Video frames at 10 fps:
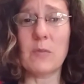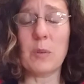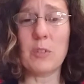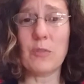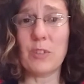
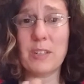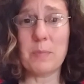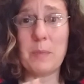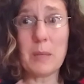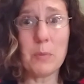
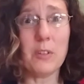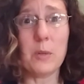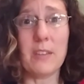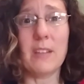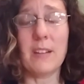different people
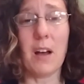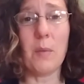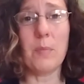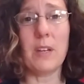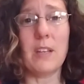within the
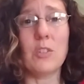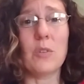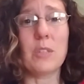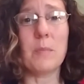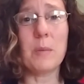company.
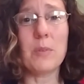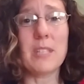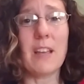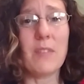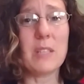So some people
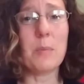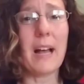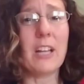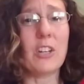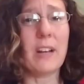say if it's
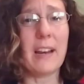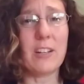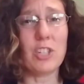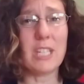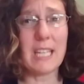black, you're not
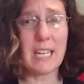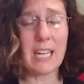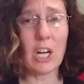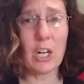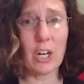actually
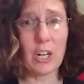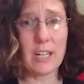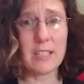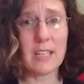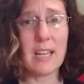getting a
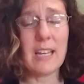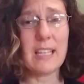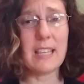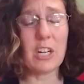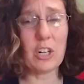current,
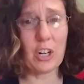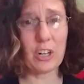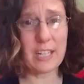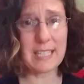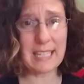that your
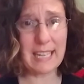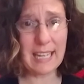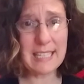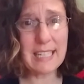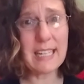current is
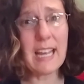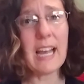connected.